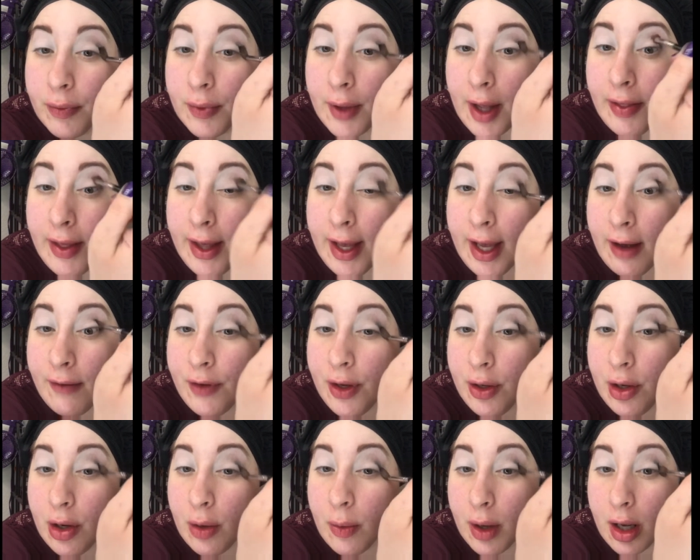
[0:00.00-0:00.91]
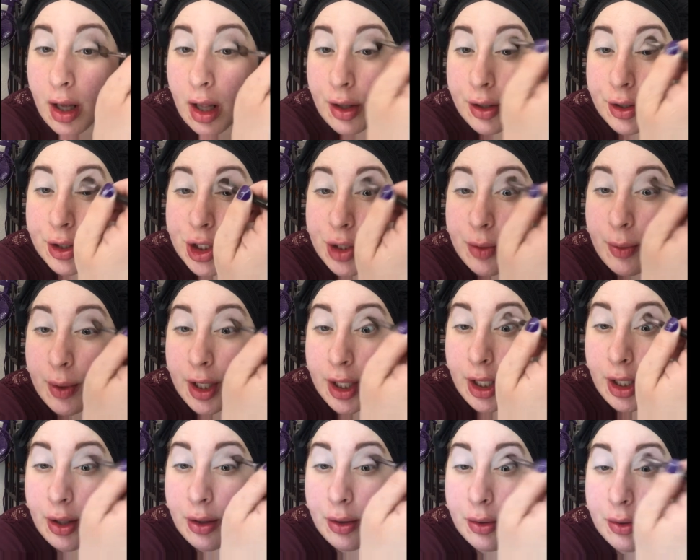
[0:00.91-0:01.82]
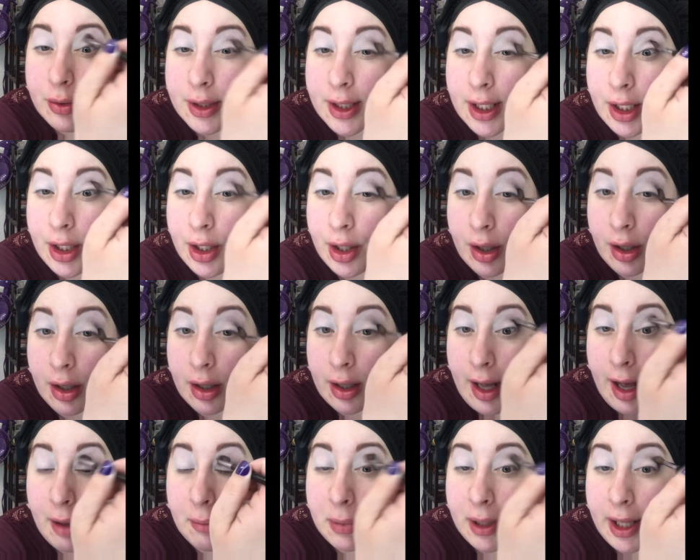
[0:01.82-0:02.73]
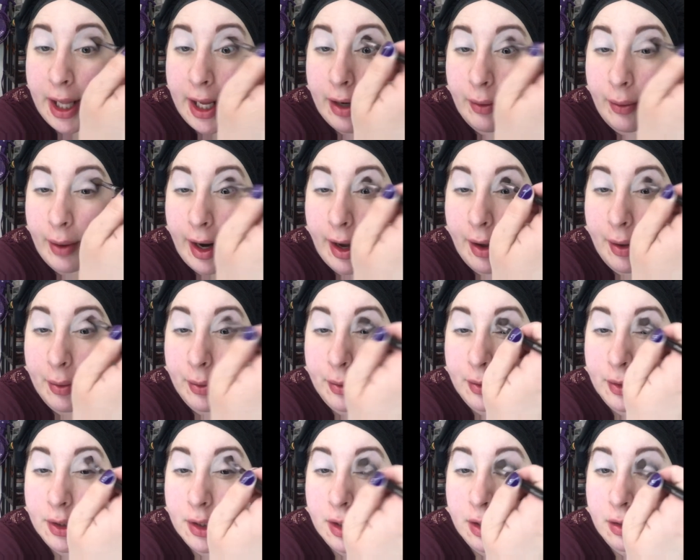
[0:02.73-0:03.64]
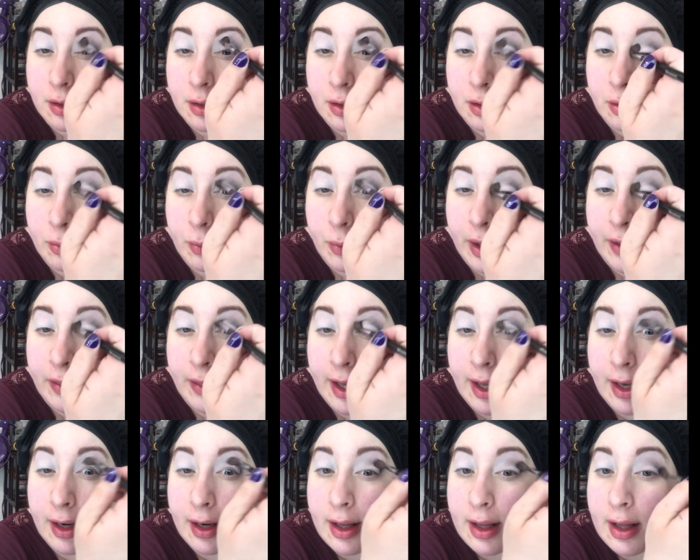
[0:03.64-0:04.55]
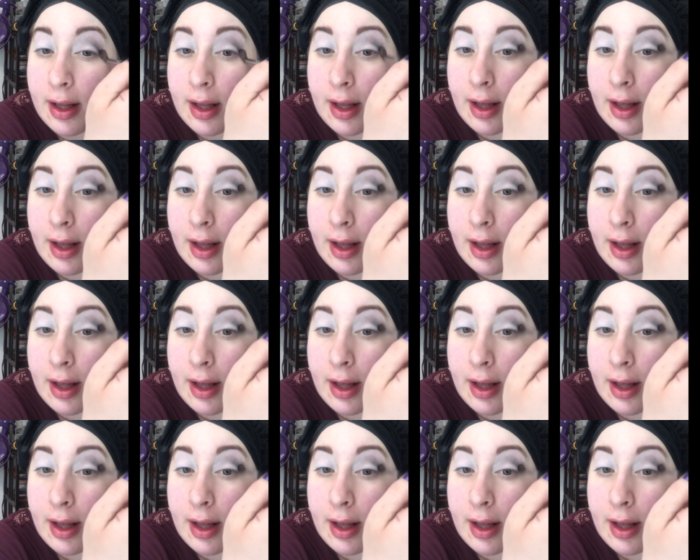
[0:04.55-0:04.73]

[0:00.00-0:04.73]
I think if you know what colors you want to use and you're not playing around with it,